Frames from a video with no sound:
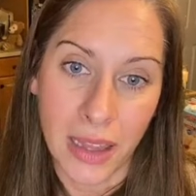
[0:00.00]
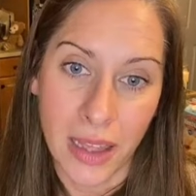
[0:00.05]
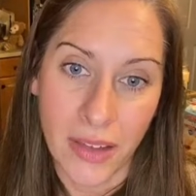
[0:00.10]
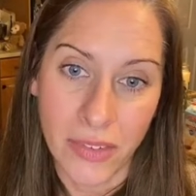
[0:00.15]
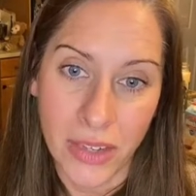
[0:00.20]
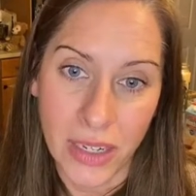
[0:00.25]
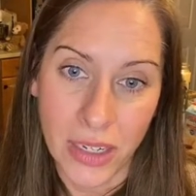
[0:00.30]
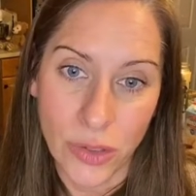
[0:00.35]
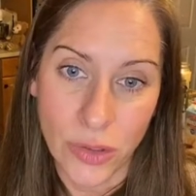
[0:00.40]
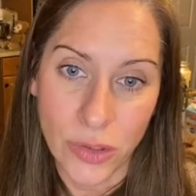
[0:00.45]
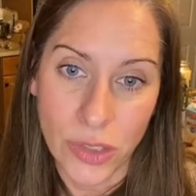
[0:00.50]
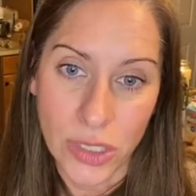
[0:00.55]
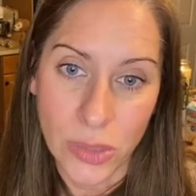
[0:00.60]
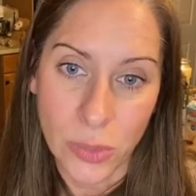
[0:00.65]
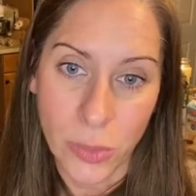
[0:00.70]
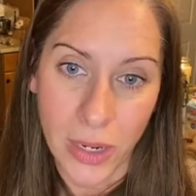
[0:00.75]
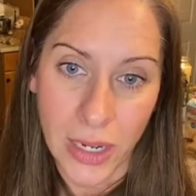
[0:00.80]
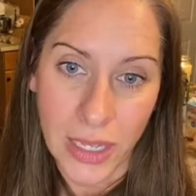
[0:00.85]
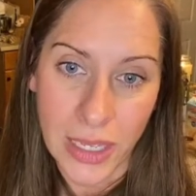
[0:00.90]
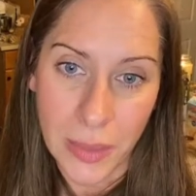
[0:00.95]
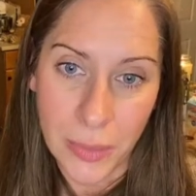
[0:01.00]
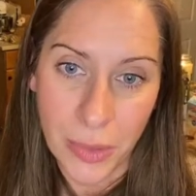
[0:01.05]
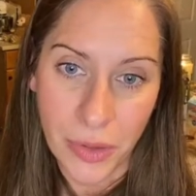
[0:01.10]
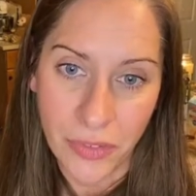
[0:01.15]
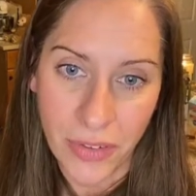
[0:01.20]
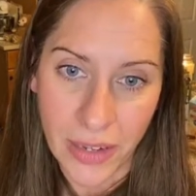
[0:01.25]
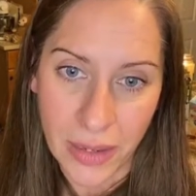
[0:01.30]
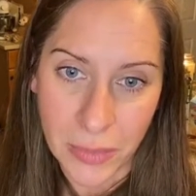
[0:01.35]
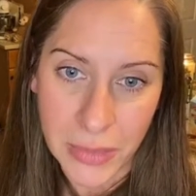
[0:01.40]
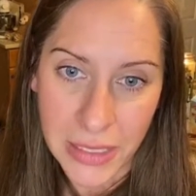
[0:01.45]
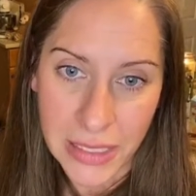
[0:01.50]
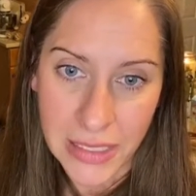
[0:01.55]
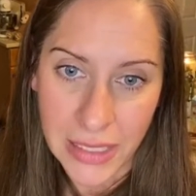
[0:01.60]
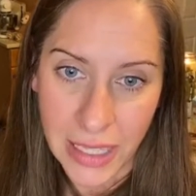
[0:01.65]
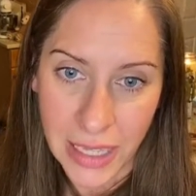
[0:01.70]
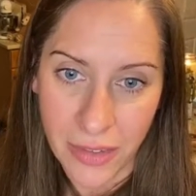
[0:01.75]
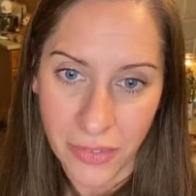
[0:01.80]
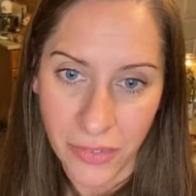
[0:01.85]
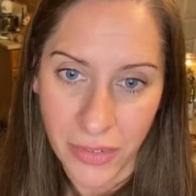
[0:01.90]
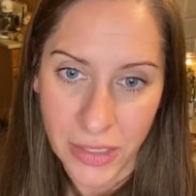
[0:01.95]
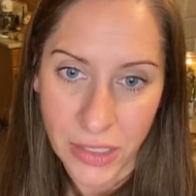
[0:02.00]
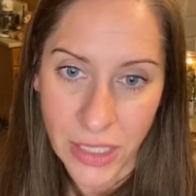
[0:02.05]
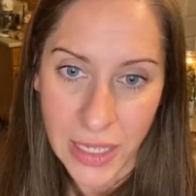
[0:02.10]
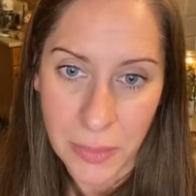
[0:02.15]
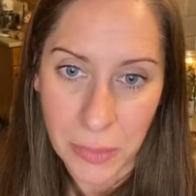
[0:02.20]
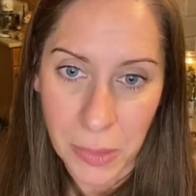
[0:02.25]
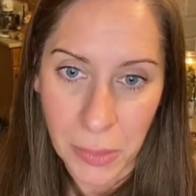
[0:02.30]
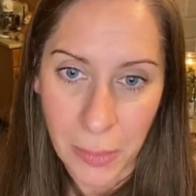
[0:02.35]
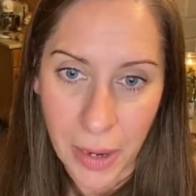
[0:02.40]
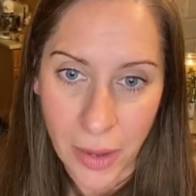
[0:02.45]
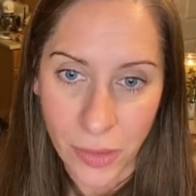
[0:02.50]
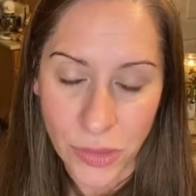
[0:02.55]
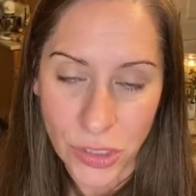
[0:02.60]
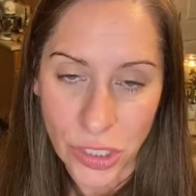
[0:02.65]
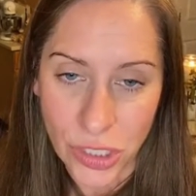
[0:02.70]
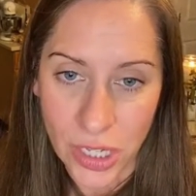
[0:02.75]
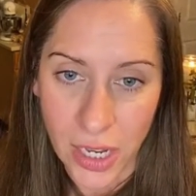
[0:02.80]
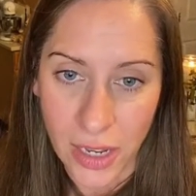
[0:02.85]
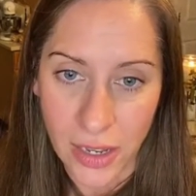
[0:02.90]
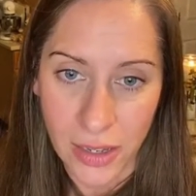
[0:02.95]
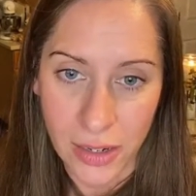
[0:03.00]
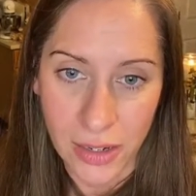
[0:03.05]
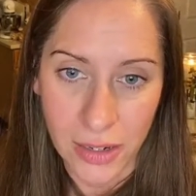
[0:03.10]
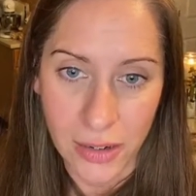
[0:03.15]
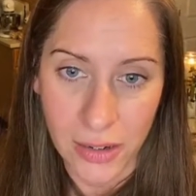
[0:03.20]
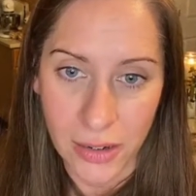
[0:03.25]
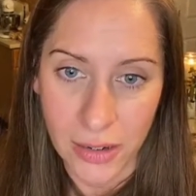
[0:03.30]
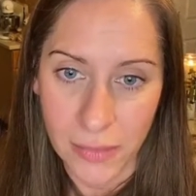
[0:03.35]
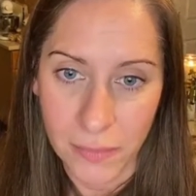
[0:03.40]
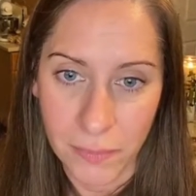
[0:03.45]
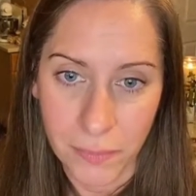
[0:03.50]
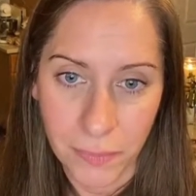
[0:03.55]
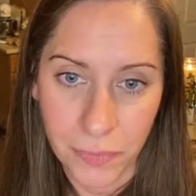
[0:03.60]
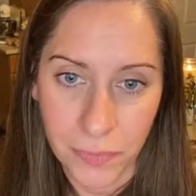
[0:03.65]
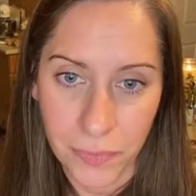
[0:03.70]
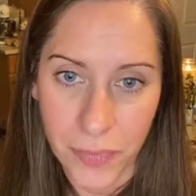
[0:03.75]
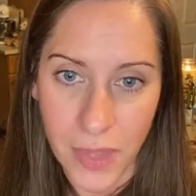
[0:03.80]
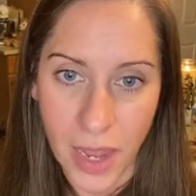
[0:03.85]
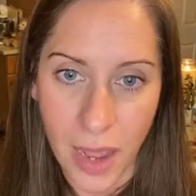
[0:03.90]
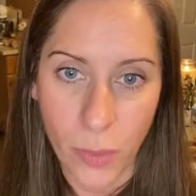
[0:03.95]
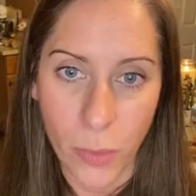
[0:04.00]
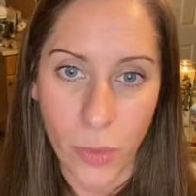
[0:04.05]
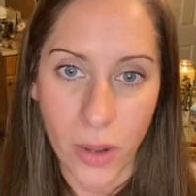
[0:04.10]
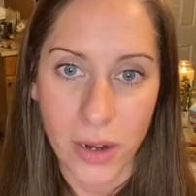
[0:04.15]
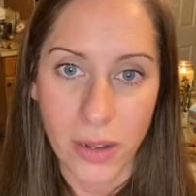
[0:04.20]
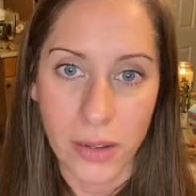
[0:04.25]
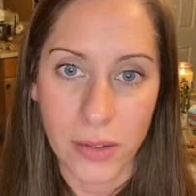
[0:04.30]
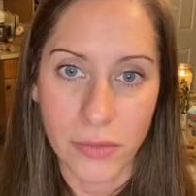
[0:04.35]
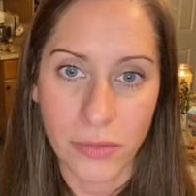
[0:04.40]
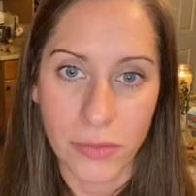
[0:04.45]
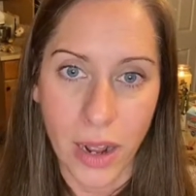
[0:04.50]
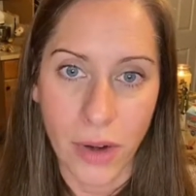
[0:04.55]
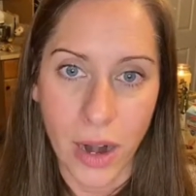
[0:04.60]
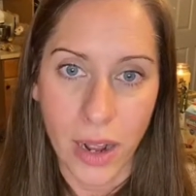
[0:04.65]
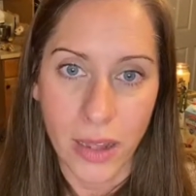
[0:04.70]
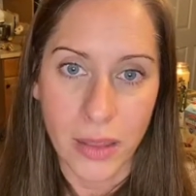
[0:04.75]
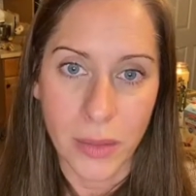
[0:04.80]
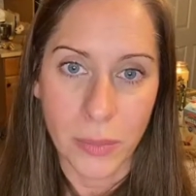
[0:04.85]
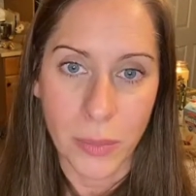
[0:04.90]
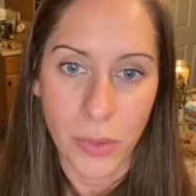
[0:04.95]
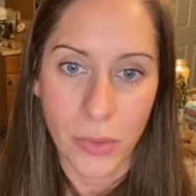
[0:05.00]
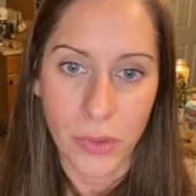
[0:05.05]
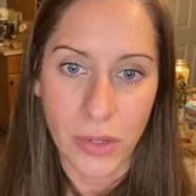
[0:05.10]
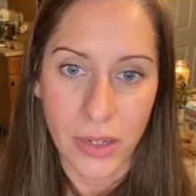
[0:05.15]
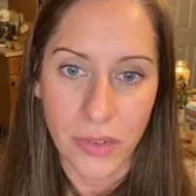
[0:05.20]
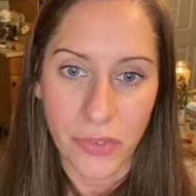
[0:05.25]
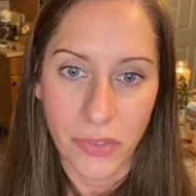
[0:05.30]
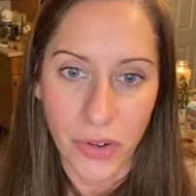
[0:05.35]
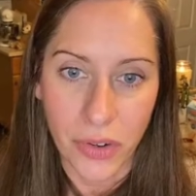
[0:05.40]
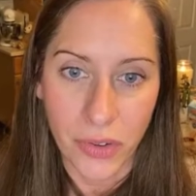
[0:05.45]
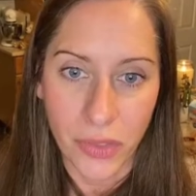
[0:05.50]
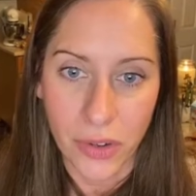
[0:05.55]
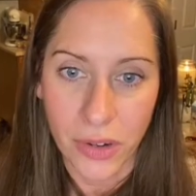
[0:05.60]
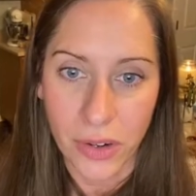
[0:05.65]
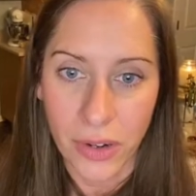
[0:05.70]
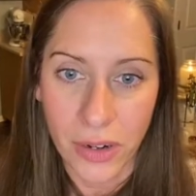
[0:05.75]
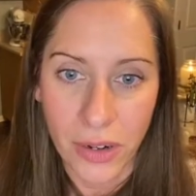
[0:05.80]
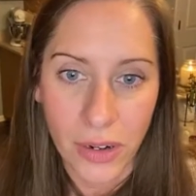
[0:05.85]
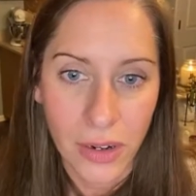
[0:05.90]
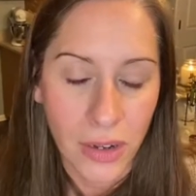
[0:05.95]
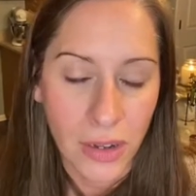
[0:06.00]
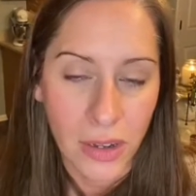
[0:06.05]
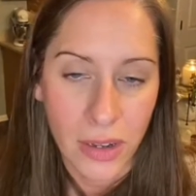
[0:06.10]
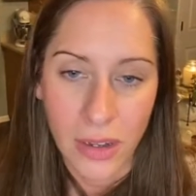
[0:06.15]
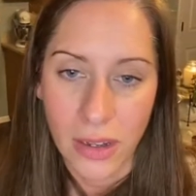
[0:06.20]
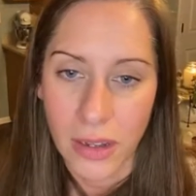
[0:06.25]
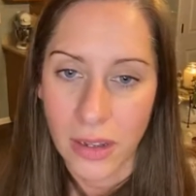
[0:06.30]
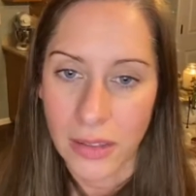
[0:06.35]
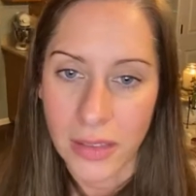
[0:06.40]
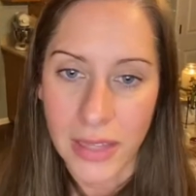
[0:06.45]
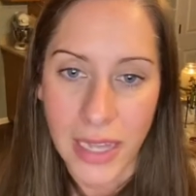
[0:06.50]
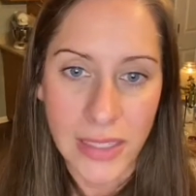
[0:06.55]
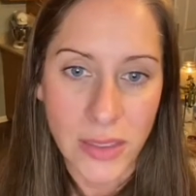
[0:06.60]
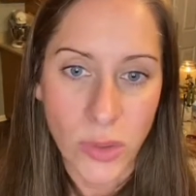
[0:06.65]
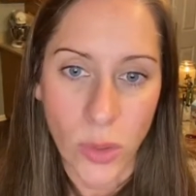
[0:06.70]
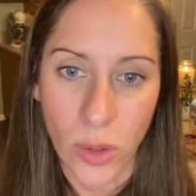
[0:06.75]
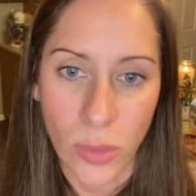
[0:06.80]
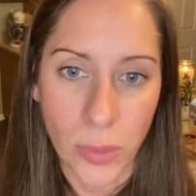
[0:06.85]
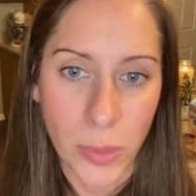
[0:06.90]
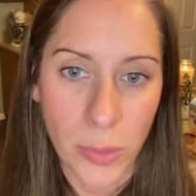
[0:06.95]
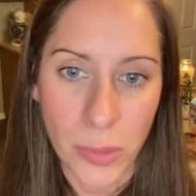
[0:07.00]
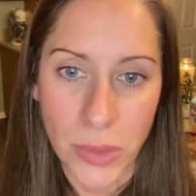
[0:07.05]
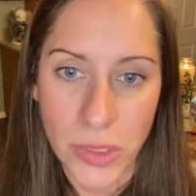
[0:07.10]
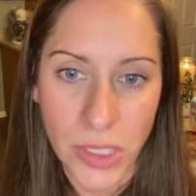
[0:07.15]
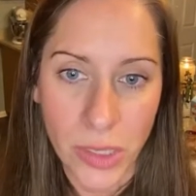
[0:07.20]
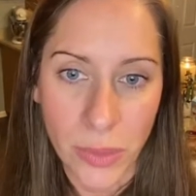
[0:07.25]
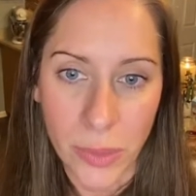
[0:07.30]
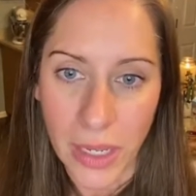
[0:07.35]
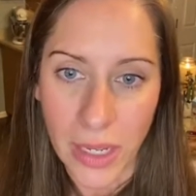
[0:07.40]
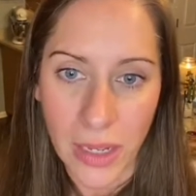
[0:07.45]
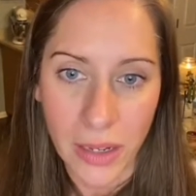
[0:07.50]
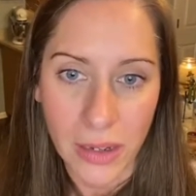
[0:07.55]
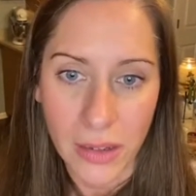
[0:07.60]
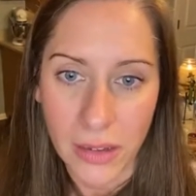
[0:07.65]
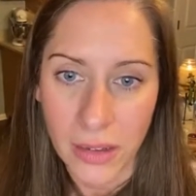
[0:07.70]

and you just want to keep your family safe and keep your mouth shut and not want to rock the boat any further, that's all we were doing.